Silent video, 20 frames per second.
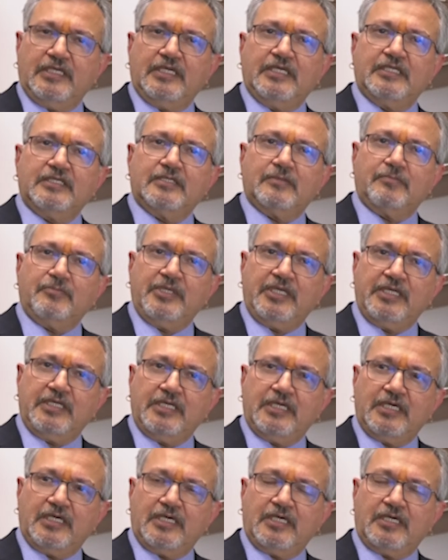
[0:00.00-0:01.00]
in the
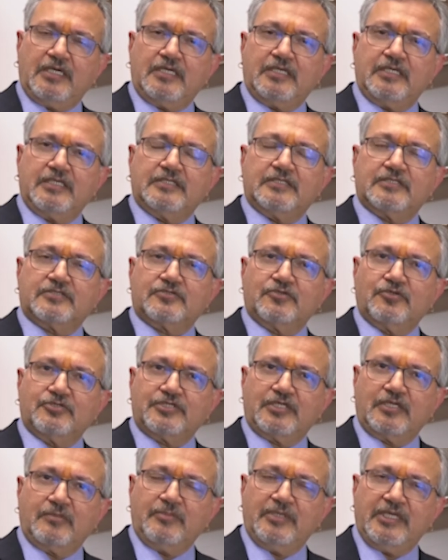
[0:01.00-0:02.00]
media, in the
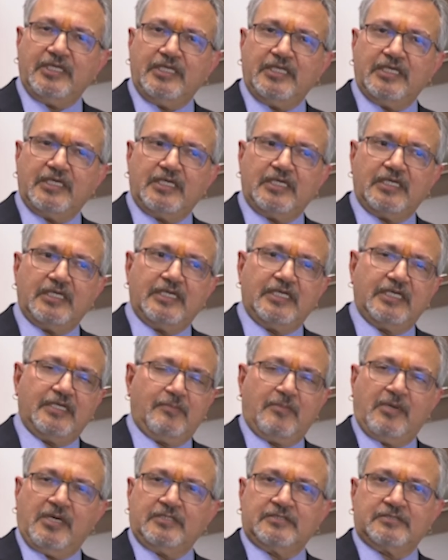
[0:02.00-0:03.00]
social media, and
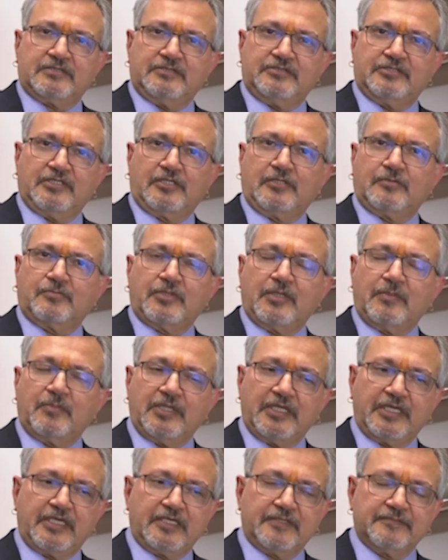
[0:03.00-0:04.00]
amongst general
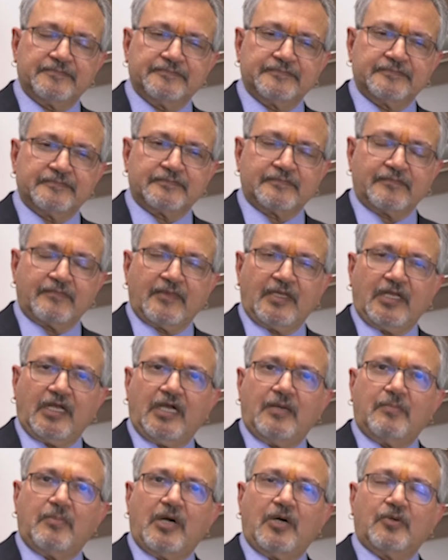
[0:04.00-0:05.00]
public
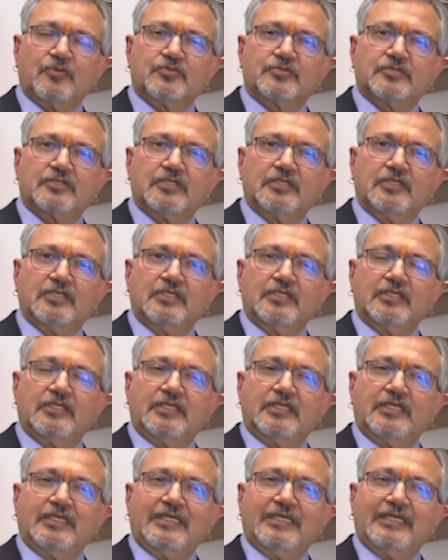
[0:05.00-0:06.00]
about
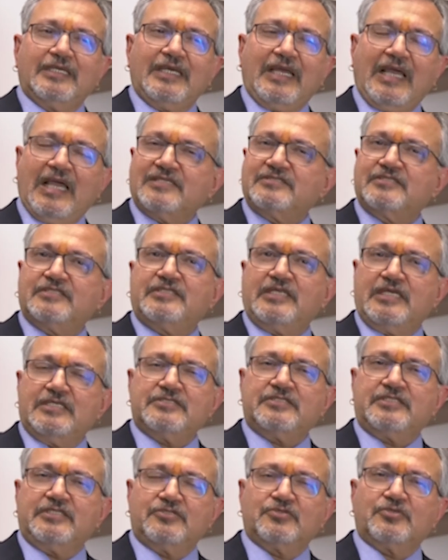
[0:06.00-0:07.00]

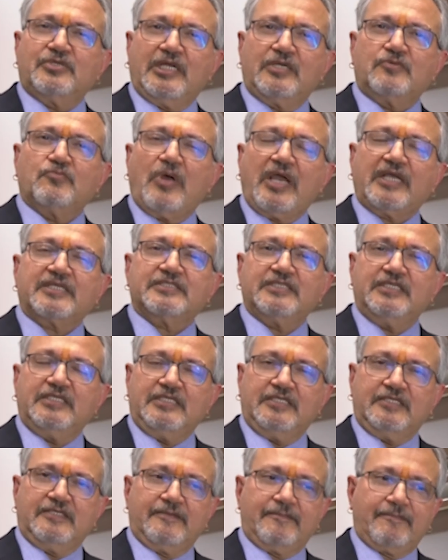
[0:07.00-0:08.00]
hesitancy to get
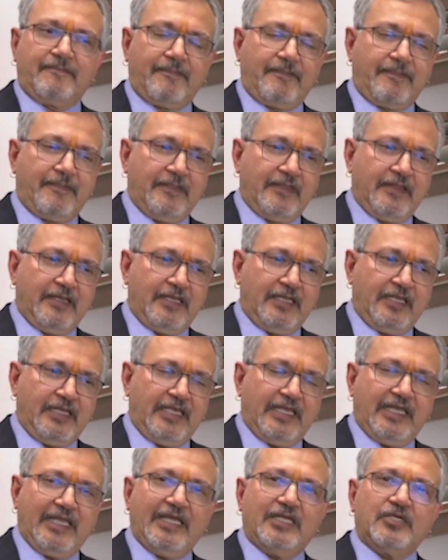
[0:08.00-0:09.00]
vaccine.
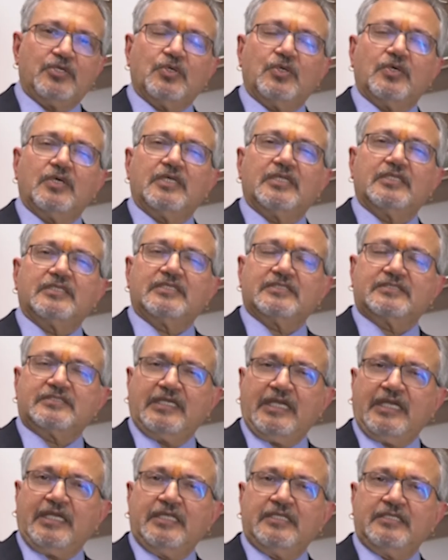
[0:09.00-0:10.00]
And the
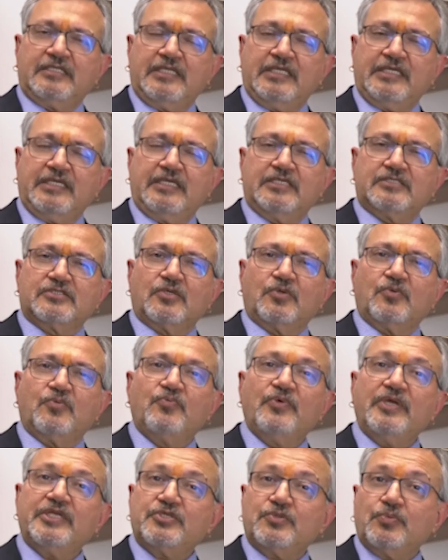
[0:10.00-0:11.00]
second thing is,
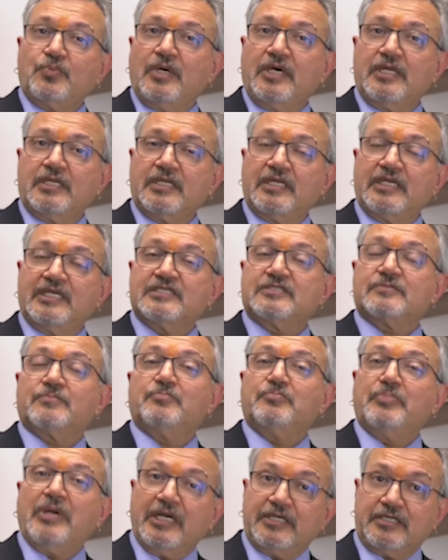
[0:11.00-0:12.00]
which one is
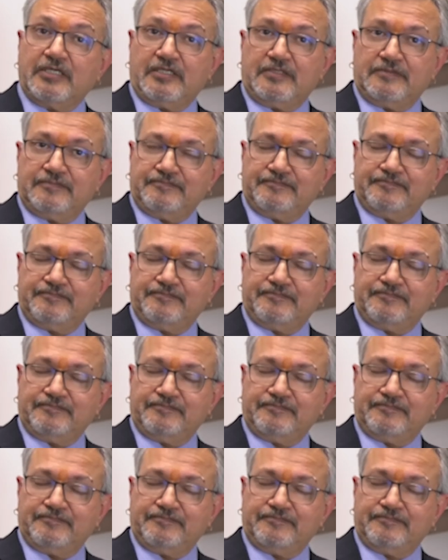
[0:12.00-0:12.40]
better?